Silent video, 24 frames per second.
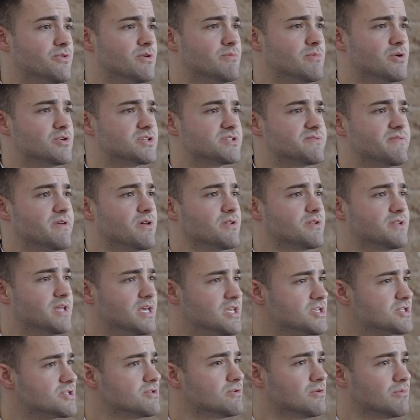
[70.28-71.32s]
the most
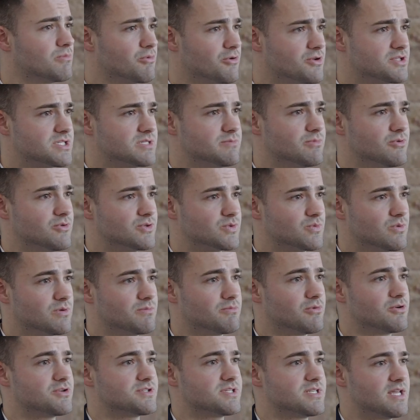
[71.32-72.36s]
foundational principles one
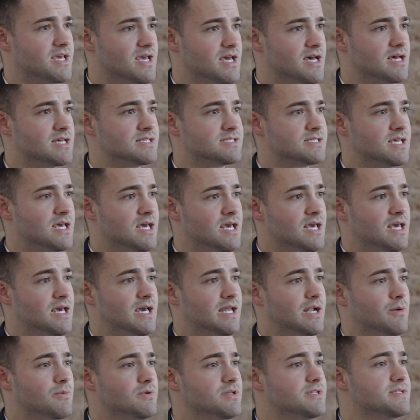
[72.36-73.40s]
person has,
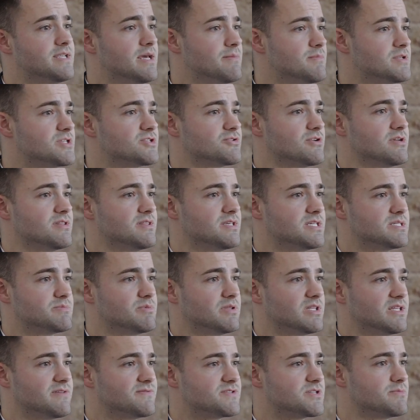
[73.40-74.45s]
and I want to demonstrate these
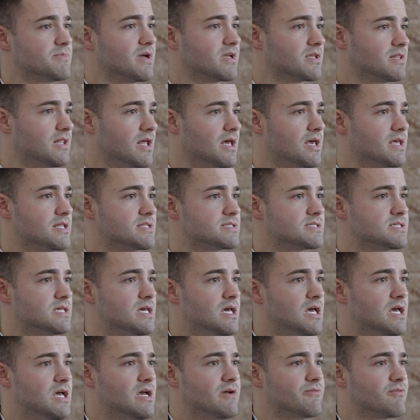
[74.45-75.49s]
beliefs to my clients.
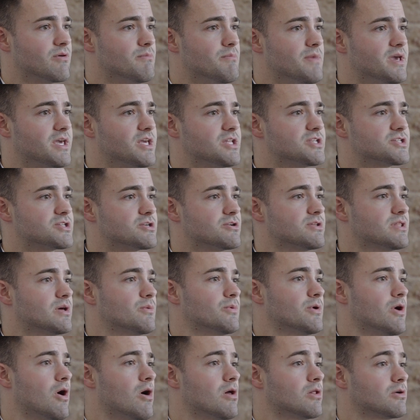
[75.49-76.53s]
From making sure that
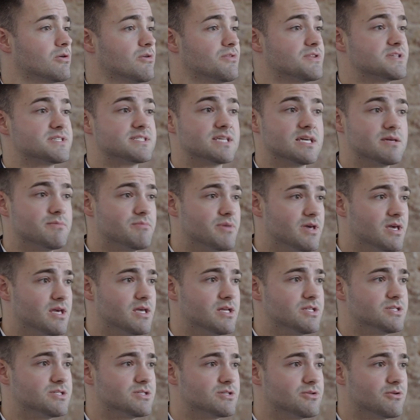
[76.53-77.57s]
we all are on the same
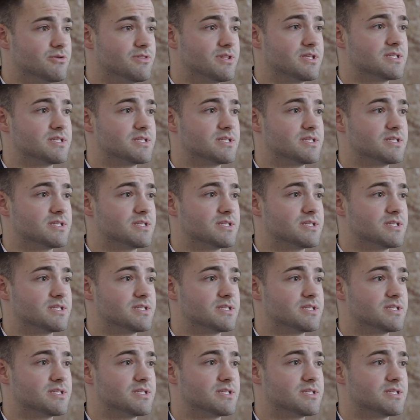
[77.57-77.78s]
page during